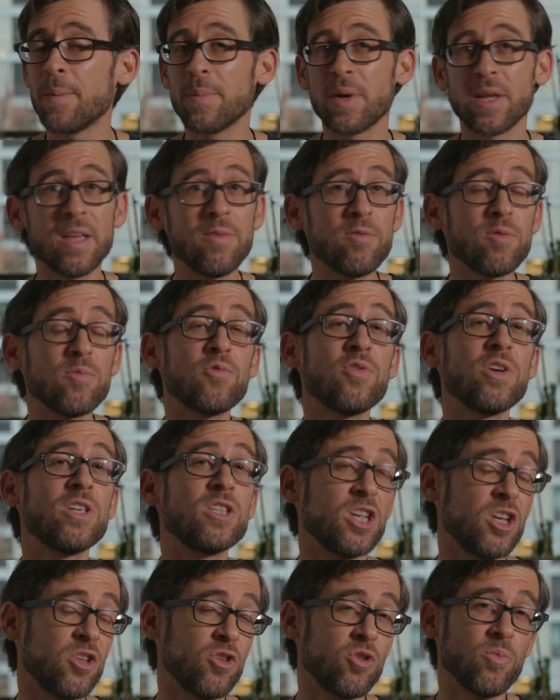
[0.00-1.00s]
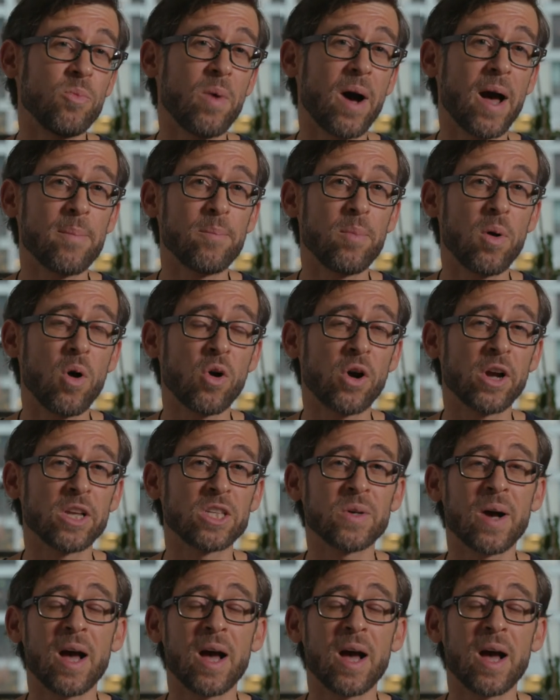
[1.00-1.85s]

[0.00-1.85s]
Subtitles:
It even fits into my pocket,